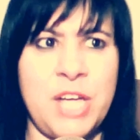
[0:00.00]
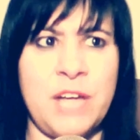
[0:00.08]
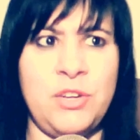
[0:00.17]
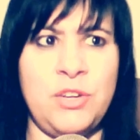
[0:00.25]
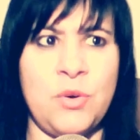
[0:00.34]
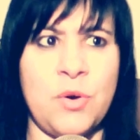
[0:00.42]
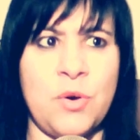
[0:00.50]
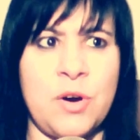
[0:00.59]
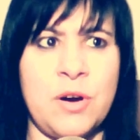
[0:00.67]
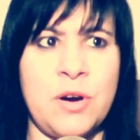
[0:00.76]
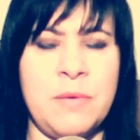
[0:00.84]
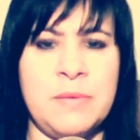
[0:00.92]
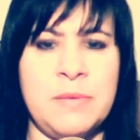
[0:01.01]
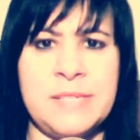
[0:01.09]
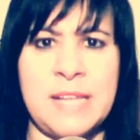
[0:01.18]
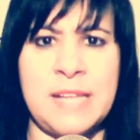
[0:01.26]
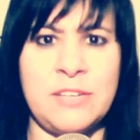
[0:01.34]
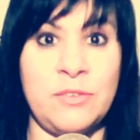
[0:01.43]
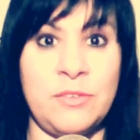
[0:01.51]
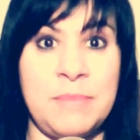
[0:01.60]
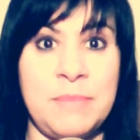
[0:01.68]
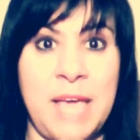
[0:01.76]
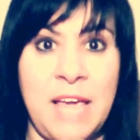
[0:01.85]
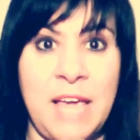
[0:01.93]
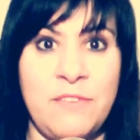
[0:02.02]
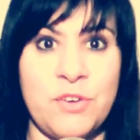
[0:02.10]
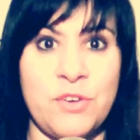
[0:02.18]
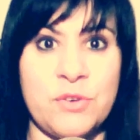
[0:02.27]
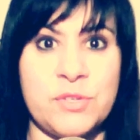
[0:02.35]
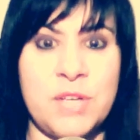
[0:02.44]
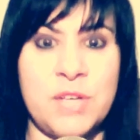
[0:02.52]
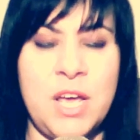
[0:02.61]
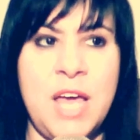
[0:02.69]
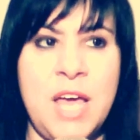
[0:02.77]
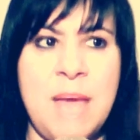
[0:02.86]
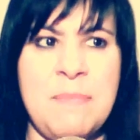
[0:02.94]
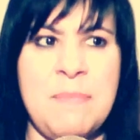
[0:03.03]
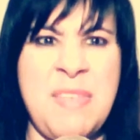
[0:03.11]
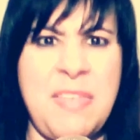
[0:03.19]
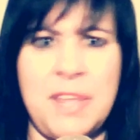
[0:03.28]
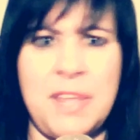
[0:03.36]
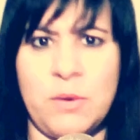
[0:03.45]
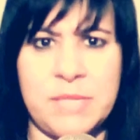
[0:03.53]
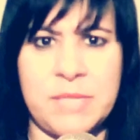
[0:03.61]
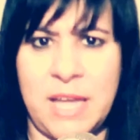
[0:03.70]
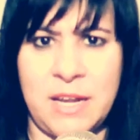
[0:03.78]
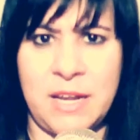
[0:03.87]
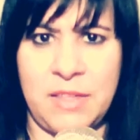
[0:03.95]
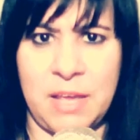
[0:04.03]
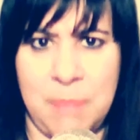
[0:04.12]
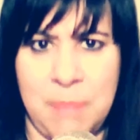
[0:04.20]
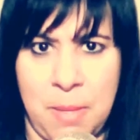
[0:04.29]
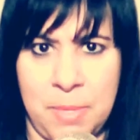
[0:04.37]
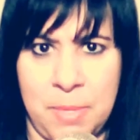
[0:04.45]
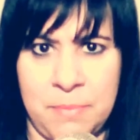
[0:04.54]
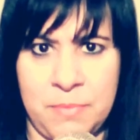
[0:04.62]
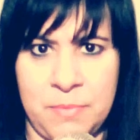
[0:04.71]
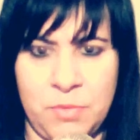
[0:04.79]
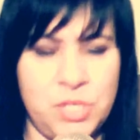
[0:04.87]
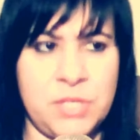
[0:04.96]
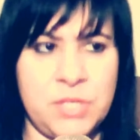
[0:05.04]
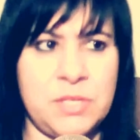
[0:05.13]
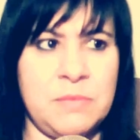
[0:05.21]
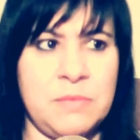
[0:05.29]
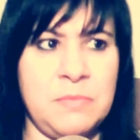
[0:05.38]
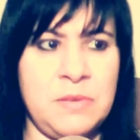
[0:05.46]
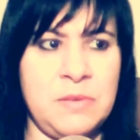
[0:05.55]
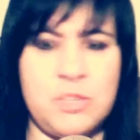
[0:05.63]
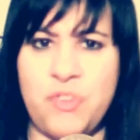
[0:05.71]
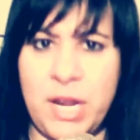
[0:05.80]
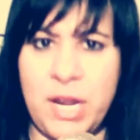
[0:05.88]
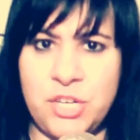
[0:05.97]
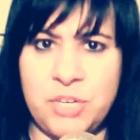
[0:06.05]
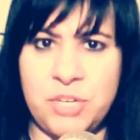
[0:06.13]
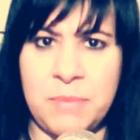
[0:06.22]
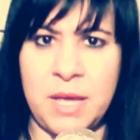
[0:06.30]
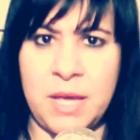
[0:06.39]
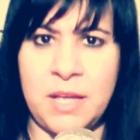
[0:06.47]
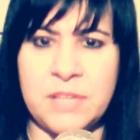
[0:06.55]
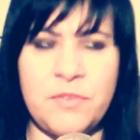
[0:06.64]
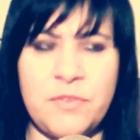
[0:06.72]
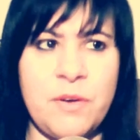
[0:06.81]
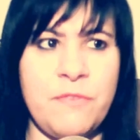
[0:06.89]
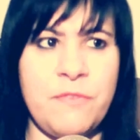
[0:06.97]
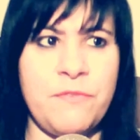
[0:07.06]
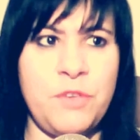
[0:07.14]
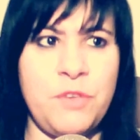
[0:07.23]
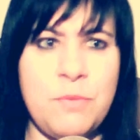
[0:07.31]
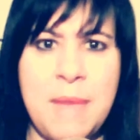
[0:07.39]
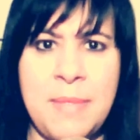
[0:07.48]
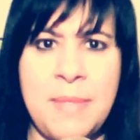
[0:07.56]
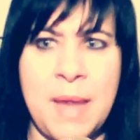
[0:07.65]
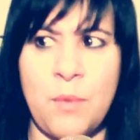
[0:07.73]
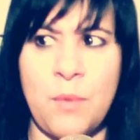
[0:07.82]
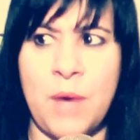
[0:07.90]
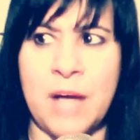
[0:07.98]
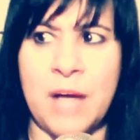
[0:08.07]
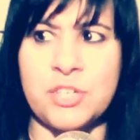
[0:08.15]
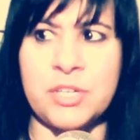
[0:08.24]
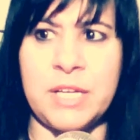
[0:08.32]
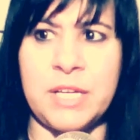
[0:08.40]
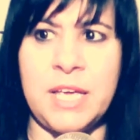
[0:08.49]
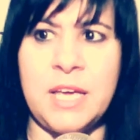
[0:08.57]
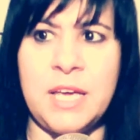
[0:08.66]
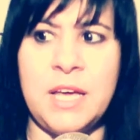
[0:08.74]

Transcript: and your subtle behaviors, and then they don't say anything about them, which is strange to me. It's very few men that actually